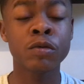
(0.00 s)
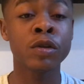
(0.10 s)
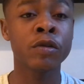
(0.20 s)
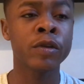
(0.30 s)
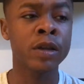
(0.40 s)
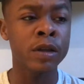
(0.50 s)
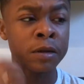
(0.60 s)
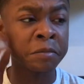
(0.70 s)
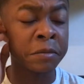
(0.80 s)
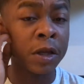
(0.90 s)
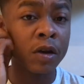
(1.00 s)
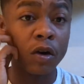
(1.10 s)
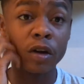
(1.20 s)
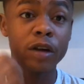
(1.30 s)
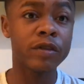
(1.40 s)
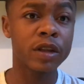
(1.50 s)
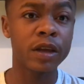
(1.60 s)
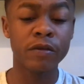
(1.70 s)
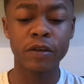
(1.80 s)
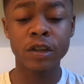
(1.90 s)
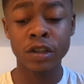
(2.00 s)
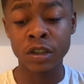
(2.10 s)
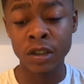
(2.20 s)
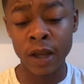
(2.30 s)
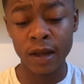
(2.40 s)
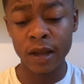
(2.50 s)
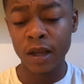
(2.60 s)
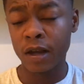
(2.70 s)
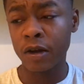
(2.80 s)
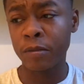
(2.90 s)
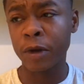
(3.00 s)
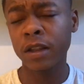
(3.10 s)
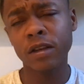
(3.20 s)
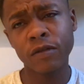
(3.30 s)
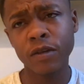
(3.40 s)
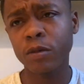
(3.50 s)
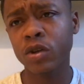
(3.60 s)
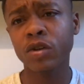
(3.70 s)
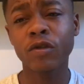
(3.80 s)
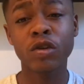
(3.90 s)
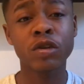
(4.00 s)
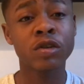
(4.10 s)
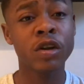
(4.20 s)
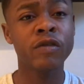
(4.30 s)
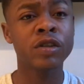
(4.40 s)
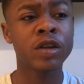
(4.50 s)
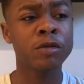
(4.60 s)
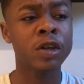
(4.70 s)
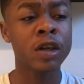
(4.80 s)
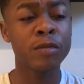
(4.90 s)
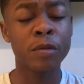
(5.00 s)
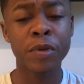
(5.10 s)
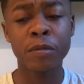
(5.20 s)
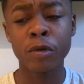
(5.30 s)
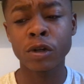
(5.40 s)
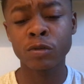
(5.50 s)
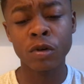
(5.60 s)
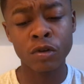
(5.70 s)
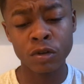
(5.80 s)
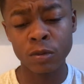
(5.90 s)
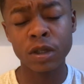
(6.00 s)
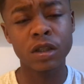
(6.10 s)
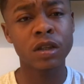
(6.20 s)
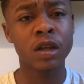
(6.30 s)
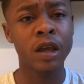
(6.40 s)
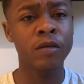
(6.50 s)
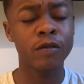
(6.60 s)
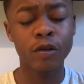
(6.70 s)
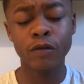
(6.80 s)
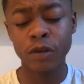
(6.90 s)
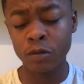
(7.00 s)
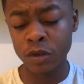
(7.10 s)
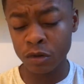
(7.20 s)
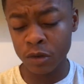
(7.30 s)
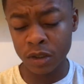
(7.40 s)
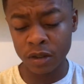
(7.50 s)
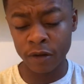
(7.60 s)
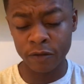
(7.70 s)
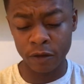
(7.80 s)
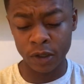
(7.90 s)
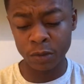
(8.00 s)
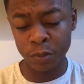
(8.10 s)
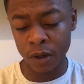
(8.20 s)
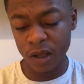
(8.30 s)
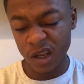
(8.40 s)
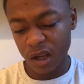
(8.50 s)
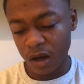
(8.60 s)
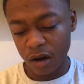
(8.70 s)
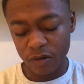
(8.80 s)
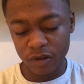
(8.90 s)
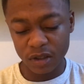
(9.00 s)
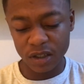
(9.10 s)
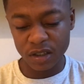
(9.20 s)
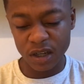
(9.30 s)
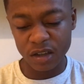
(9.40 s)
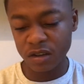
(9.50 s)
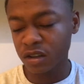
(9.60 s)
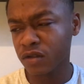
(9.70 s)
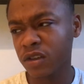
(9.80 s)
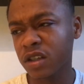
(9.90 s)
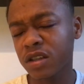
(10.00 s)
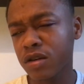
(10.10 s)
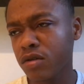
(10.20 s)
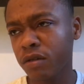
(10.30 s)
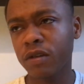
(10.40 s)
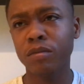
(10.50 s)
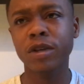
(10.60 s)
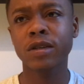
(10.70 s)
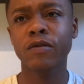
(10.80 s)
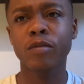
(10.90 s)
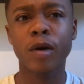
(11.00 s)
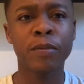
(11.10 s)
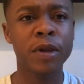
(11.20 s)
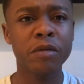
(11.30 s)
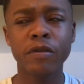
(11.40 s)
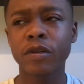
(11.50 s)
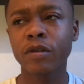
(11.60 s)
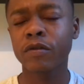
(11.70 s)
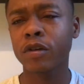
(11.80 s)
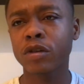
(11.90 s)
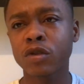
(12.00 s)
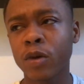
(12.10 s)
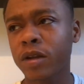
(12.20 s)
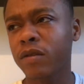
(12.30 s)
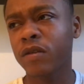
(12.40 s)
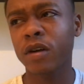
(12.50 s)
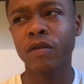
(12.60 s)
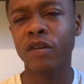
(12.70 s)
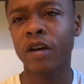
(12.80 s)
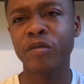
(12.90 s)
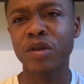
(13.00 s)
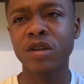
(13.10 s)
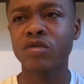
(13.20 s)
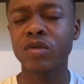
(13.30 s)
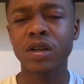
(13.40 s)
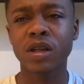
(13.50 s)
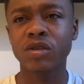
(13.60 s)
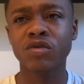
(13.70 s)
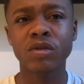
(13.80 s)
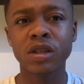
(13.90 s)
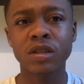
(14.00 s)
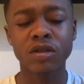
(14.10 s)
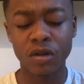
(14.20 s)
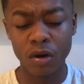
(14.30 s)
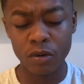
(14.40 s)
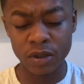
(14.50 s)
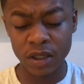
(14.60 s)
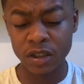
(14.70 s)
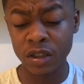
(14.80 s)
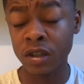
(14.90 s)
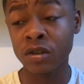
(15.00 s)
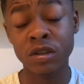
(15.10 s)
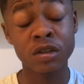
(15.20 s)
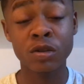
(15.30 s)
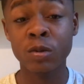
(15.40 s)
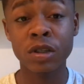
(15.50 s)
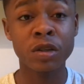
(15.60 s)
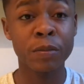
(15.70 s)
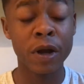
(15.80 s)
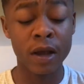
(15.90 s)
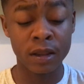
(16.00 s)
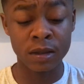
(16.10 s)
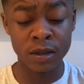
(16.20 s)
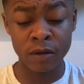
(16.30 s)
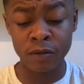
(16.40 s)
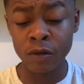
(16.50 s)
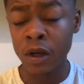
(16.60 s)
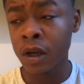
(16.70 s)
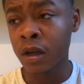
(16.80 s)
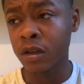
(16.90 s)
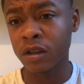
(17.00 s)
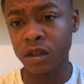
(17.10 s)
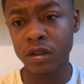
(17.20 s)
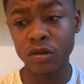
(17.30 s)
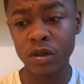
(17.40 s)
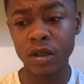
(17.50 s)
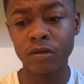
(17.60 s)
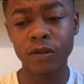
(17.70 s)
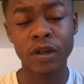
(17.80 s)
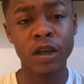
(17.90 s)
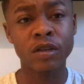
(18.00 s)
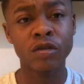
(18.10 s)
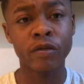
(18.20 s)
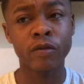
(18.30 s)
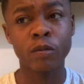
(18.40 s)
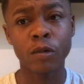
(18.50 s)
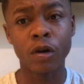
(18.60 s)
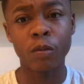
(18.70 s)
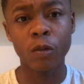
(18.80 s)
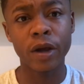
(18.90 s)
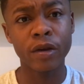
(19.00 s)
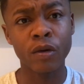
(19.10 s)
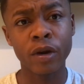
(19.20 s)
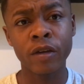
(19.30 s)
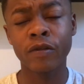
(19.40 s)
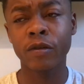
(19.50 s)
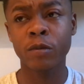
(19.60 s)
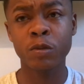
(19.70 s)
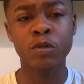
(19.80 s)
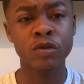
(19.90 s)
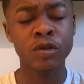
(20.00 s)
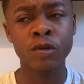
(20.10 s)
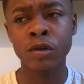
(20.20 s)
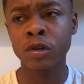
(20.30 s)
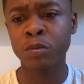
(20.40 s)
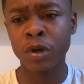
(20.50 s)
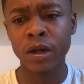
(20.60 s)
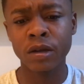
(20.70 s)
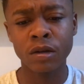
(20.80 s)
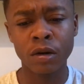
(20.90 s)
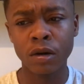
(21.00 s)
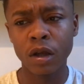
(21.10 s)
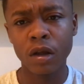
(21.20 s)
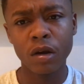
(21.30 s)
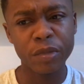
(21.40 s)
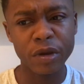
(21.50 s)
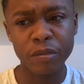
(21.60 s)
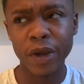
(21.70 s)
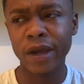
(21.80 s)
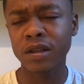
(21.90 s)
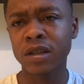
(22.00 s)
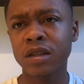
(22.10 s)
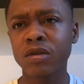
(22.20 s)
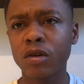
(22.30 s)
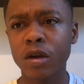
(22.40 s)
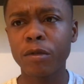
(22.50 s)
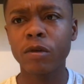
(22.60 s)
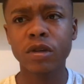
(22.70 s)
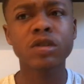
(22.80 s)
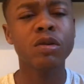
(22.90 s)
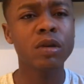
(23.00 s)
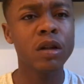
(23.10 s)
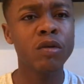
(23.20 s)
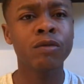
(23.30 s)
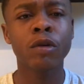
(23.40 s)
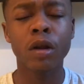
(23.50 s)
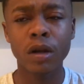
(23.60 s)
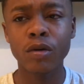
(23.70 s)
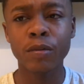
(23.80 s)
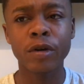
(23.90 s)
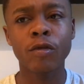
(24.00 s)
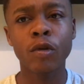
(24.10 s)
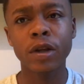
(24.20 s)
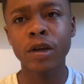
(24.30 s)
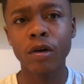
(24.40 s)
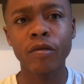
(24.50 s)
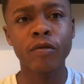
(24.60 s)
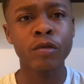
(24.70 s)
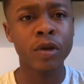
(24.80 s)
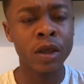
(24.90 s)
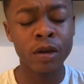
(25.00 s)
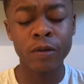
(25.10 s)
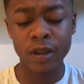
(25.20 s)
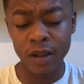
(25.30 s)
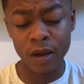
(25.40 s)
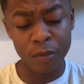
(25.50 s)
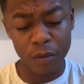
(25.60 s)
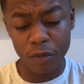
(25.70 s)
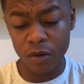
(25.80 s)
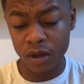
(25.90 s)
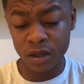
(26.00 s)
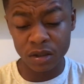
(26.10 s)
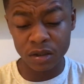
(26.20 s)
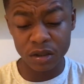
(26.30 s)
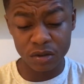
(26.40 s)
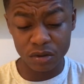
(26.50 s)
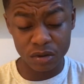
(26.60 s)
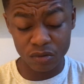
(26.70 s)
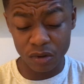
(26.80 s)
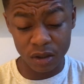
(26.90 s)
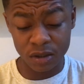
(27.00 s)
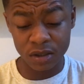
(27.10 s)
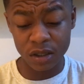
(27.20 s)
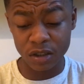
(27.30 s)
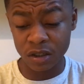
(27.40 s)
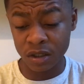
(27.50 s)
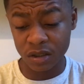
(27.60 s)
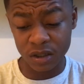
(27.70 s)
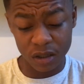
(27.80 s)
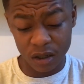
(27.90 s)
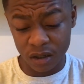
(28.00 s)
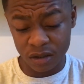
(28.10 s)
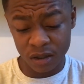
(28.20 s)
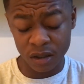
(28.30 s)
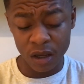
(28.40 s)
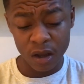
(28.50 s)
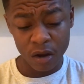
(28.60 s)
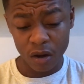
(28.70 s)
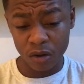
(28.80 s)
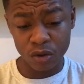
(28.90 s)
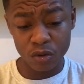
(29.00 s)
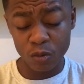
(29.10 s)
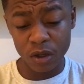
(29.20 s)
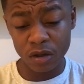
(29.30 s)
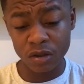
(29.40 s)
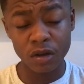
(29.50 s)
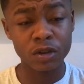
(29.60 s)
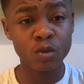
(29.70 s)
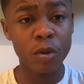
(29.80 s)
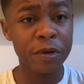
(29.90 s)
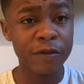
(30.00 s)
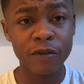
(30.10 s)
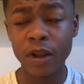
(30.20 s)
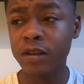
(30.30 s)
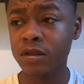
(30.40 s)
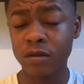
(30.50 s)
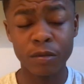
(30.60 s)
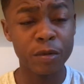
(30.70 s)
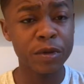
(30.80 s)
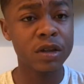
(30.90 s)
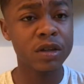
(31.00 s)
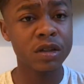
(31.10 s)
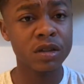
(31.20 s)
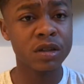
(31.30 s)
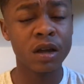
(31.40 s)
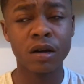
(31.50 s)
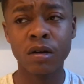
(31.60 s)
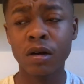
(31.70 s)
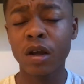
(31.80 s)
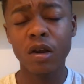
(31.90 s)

to a degree. Um, on another day, he finishes that. Um, I did think we could have got the service up to him a bit more as well because when he did get involved, he was doing stuff for us. But other than that, you're just thinking the only thing missing from our play within the first 20, 35 minutes, really and truly, is a goal essentially because this is what it's about at this level. It's looking of a case of um, when, not if, we will score because Brighton are being pegged in. Don't get me wrong, they're showing a little a little bit of quality going forward here and there, but more or less it's it's, it's all us essentially. So like I said, our two wingers are swapping flanks, um, Amaechi and Saka.